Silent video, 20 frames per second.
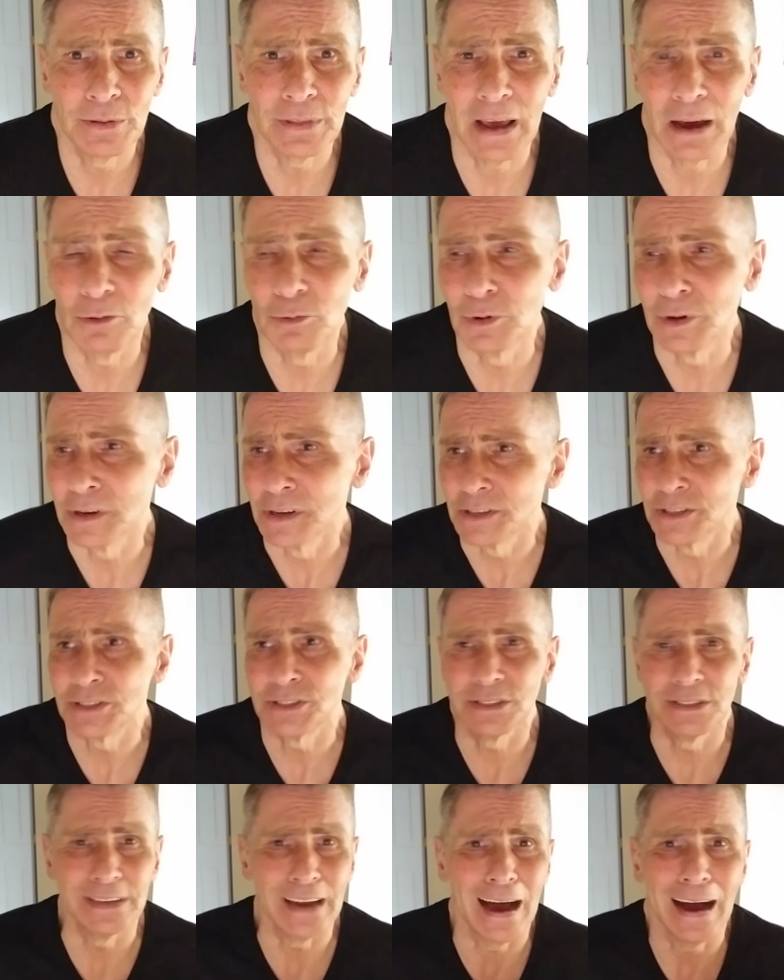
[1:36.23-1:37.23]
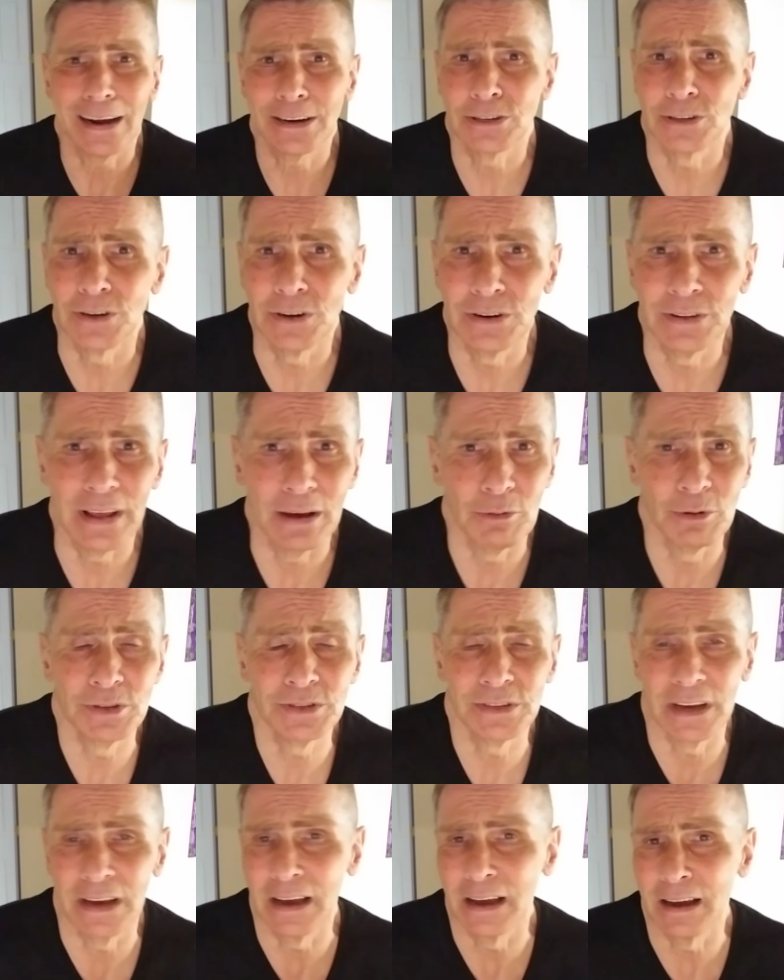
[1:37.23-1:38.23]
that was doctored, that
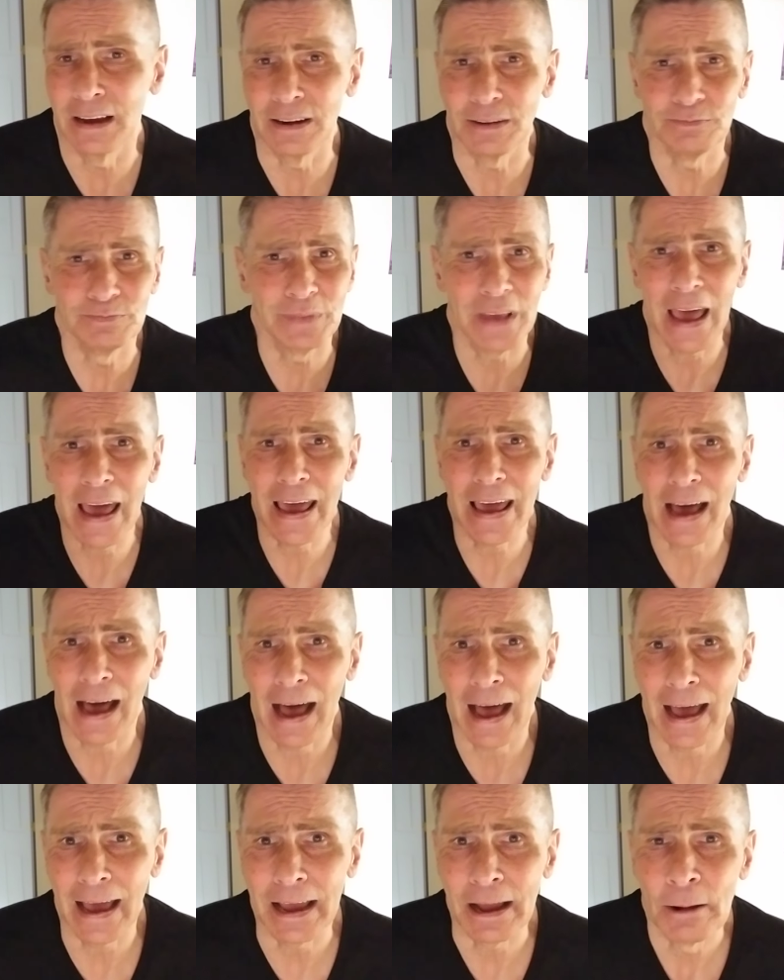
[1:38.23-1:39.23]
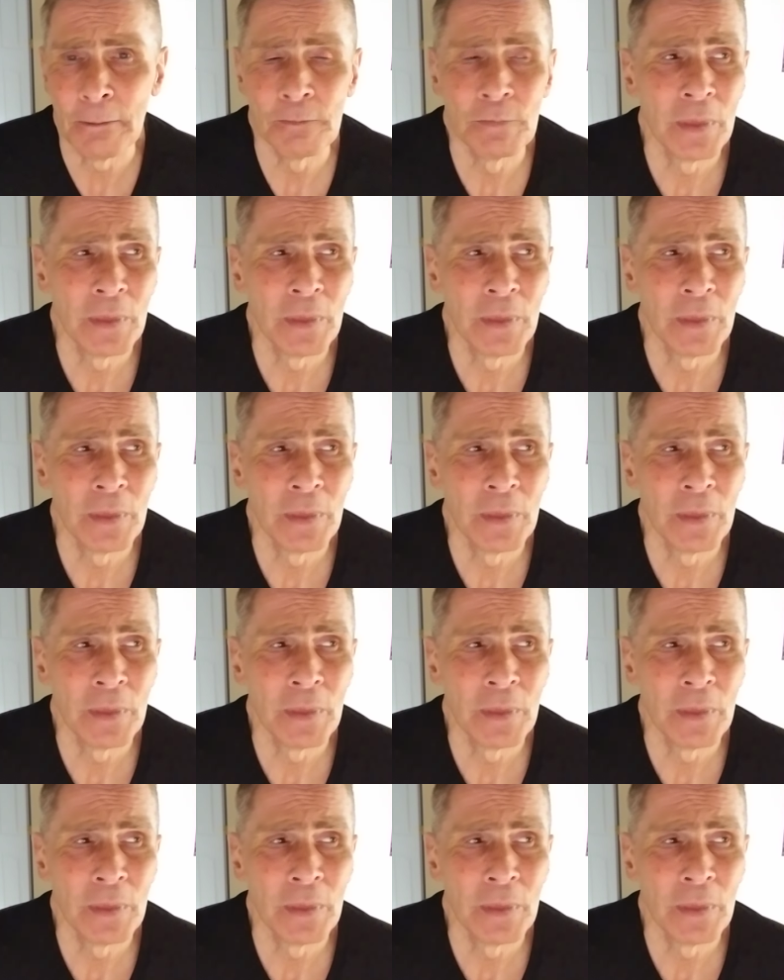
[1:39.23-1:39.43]
was AI,